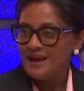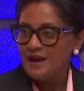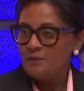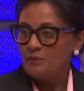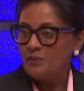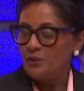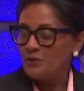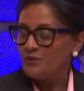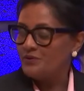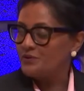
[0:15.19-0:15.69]

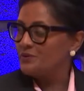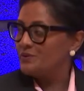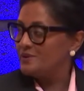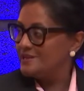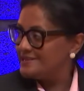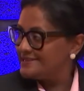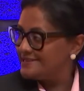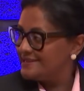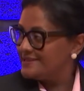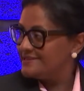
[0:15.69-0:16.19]
both
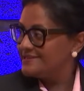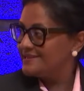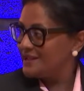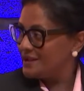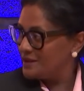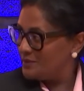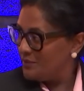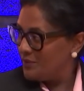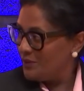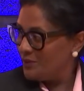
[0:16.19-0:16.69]
Greece and
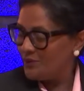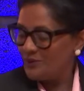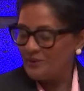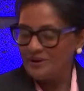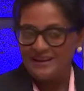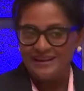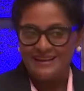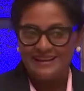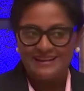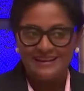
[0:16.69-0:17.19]
Singapore
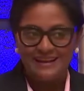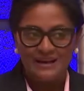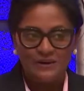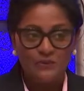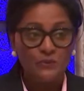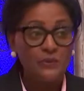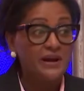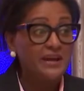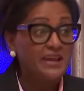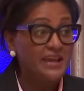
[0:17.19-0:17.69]
in
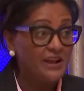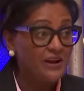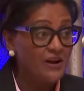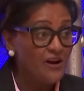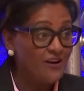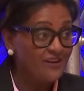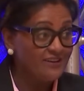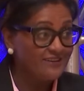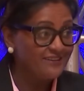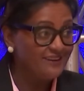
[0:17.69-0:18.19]
working
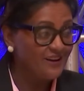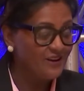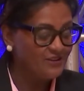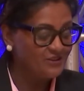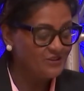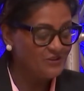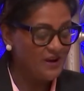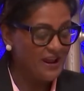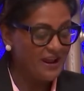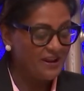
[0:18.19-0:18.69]
on
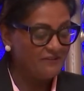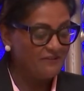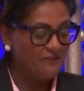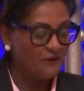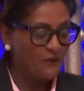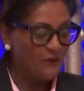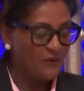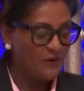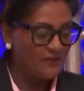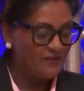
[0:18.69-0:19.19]
Track
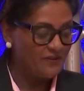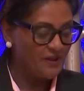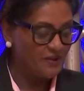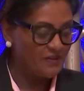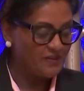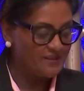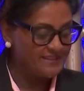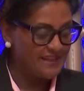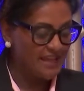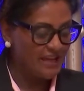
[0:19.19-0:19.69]
4, on
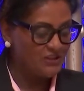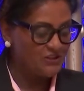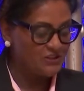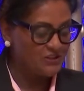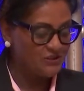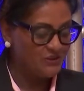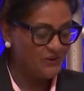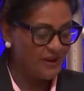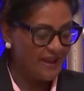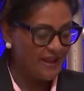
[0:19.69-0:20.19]
this action
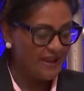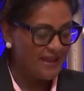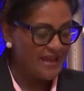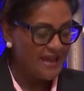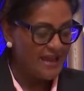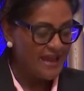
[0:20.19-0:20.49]
track.